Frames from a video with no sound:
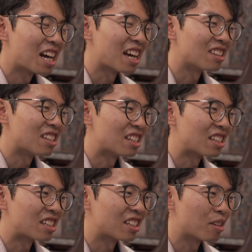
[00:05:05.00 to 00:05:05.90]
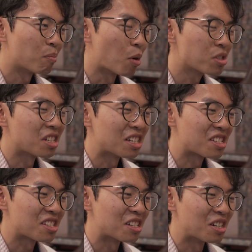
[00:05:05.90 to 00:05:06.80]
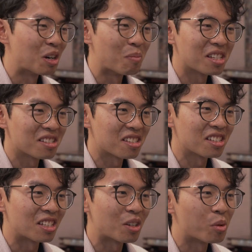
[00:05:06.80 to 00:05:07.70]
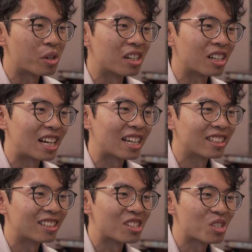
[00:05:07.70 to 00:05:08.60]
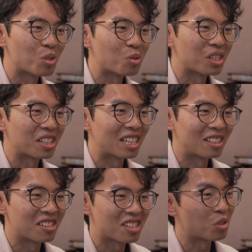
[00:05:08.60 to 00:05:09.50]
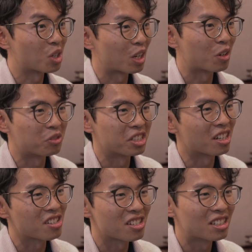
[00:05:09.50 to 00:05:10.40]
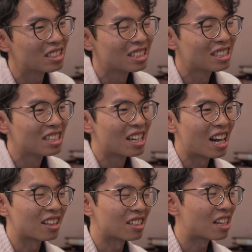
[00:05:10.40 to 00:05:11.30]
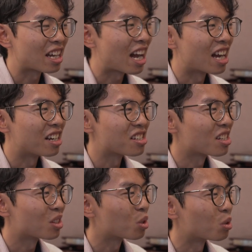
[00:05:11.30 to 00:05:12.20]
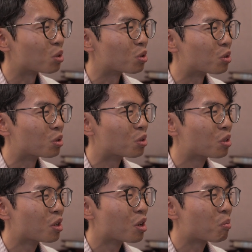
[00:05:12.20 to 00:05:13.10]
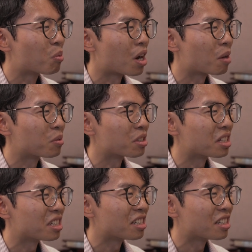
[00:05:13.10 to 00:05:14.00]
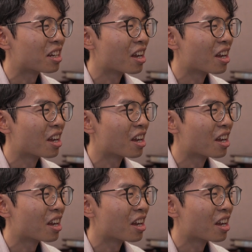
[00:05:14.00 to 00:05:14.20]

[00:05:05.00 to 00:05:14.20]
I think Boston is an amazing city where like the student can listen to a lot of free concerts. I think like I listened to probably